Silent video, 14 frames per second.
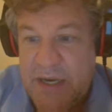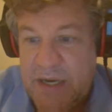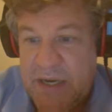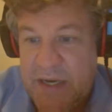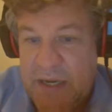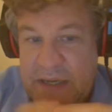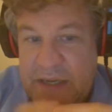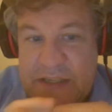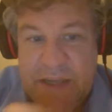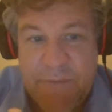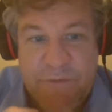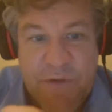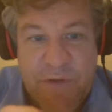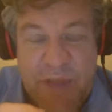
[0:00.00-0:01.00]
Except
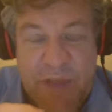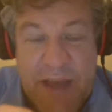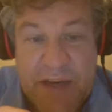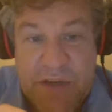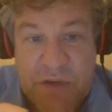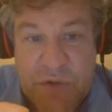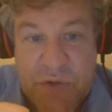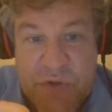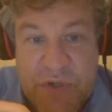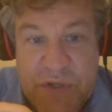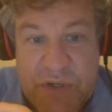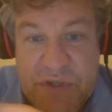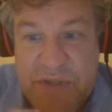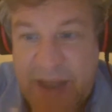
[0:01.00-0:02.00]
for that, it
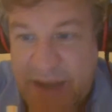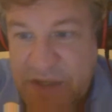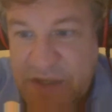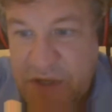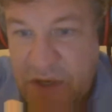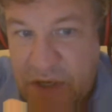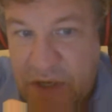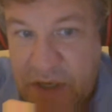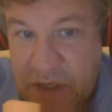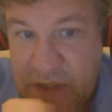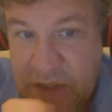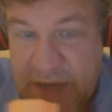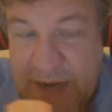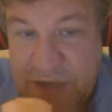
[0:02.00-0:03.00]
uses NASCAR,
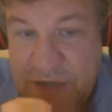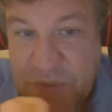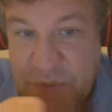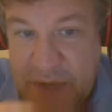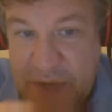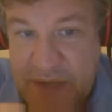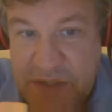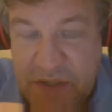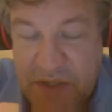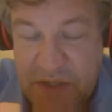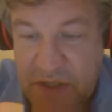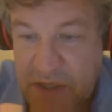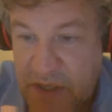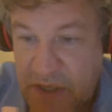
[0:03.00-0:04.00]
actual NASCAR
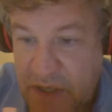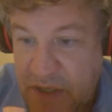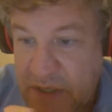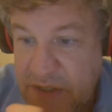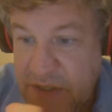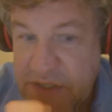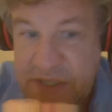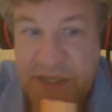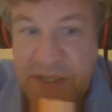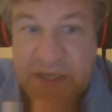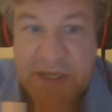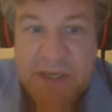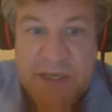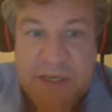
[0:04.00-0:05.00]
cars,
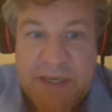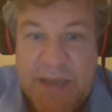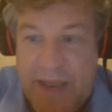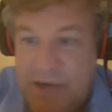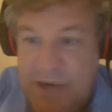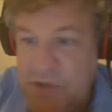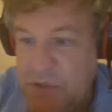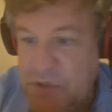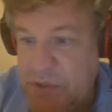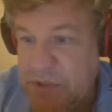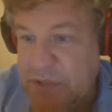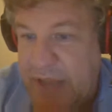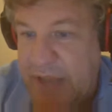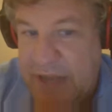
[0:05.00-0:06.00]
and actual
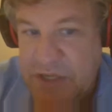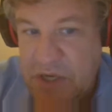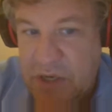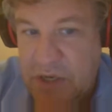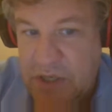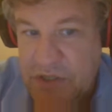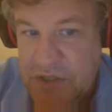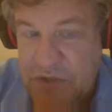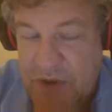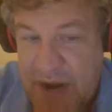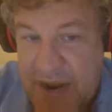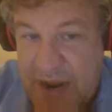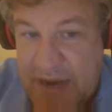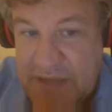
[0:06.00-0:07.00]
NASCAR
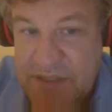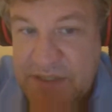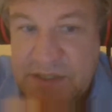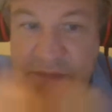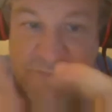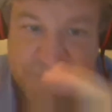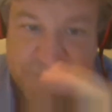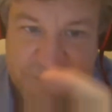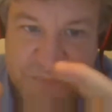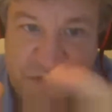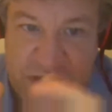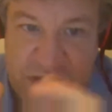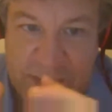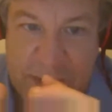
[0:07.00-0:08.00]
tracks.
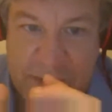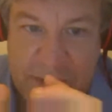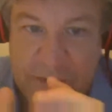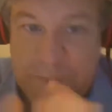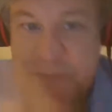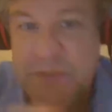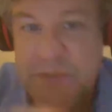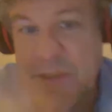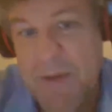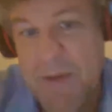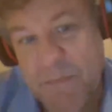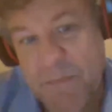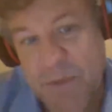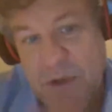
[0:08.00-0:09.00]
Some of them
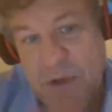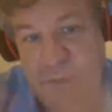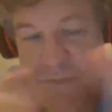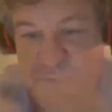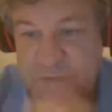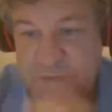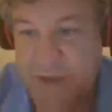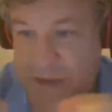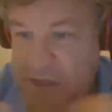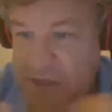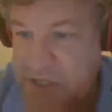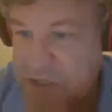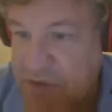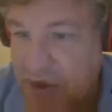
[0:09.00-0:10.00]
are fantasy
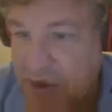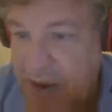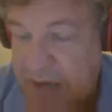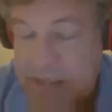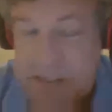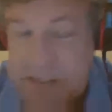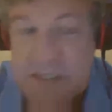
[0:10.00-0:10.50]
tracks.